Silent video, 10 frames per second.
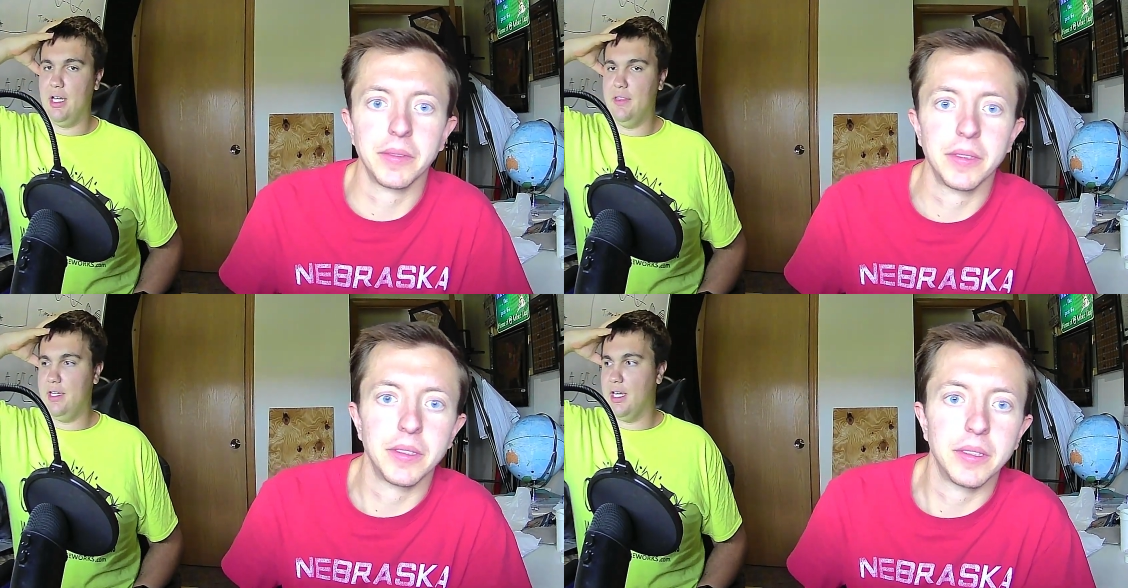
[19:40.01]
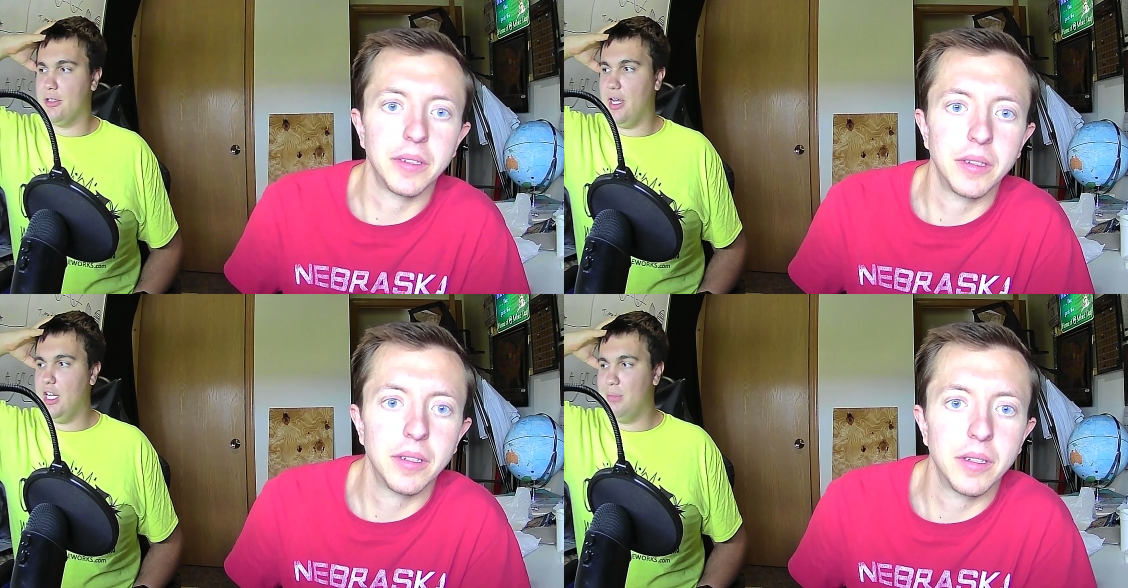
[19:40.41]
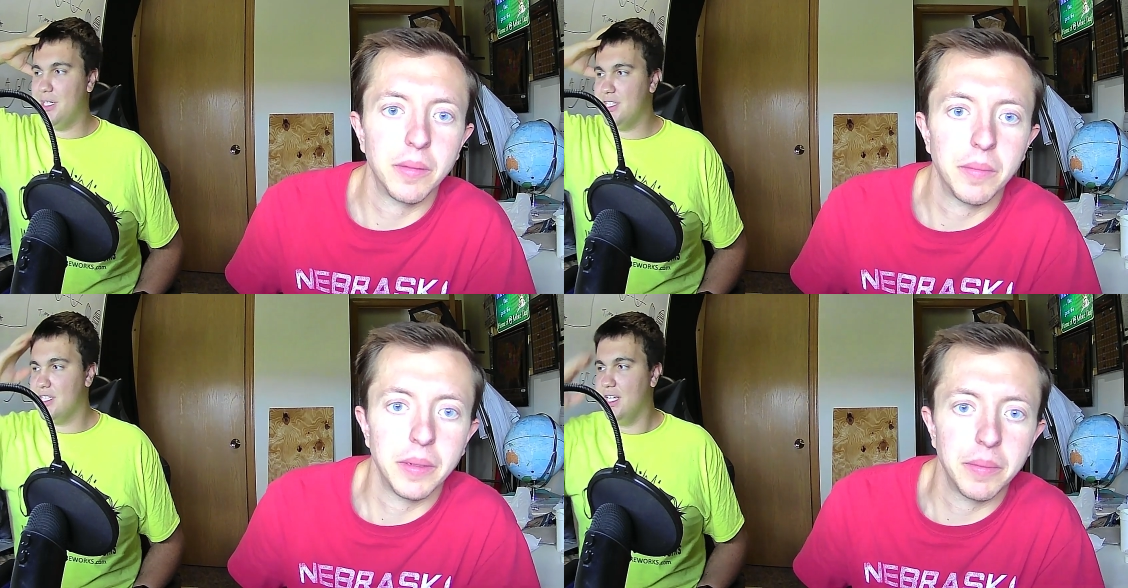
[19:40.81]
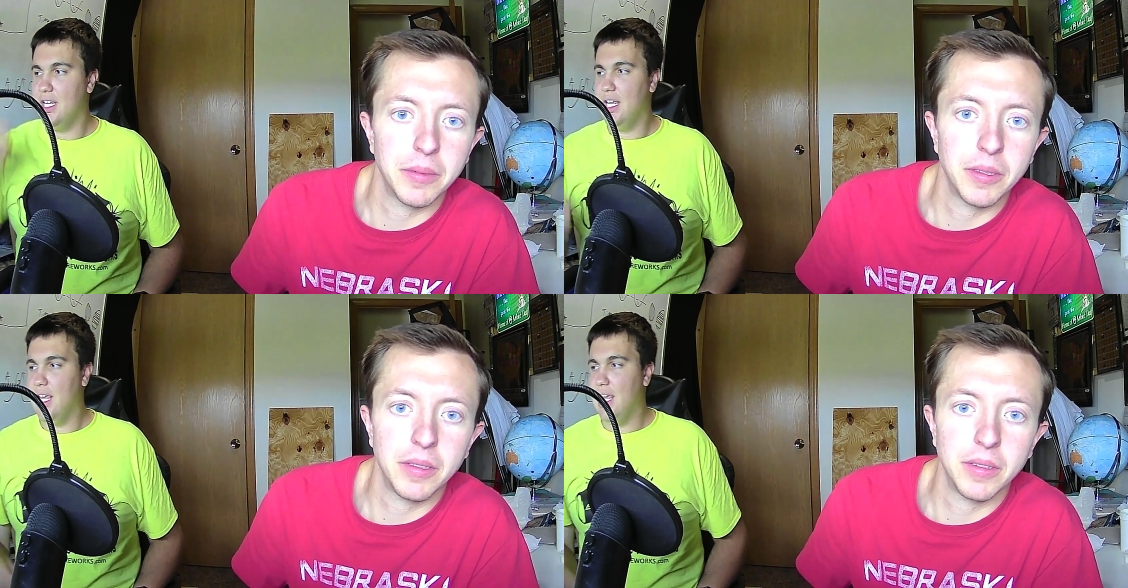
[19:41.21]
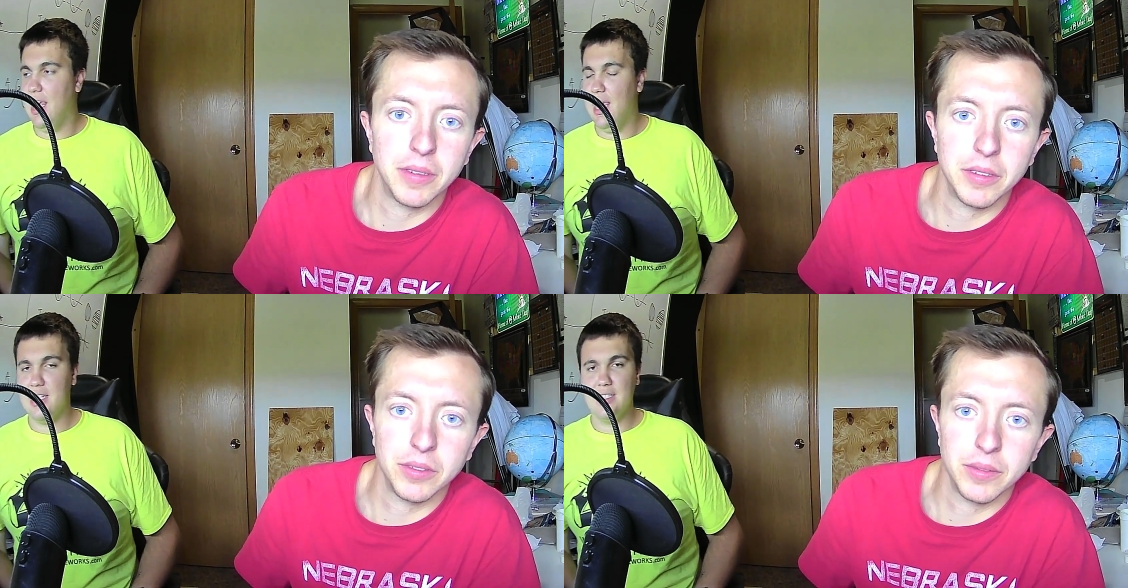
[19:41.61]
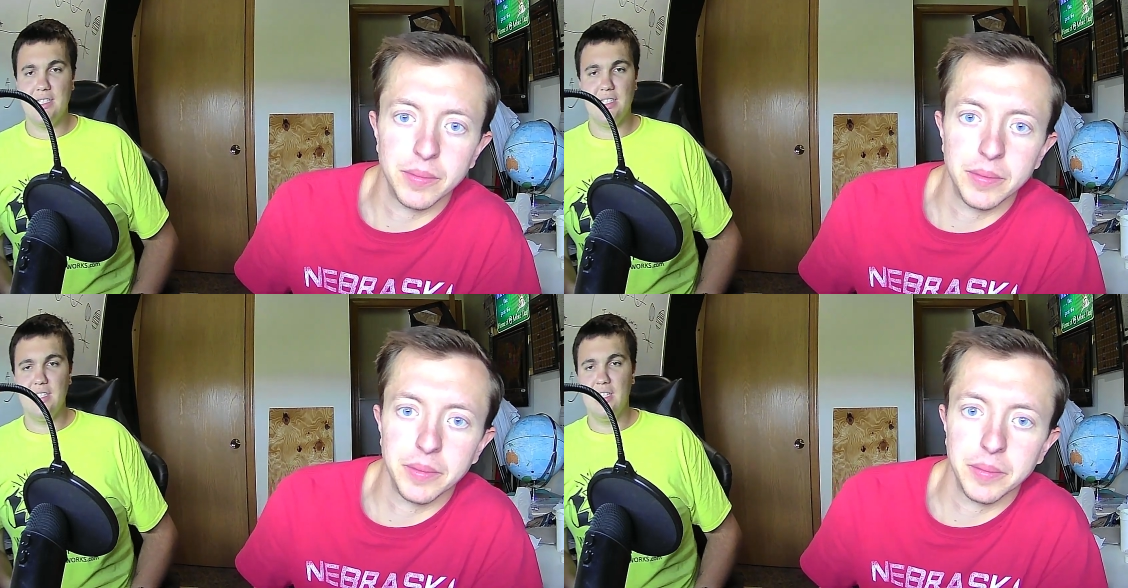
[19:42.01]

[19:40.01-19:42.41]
Speaker 1: the other elements. It's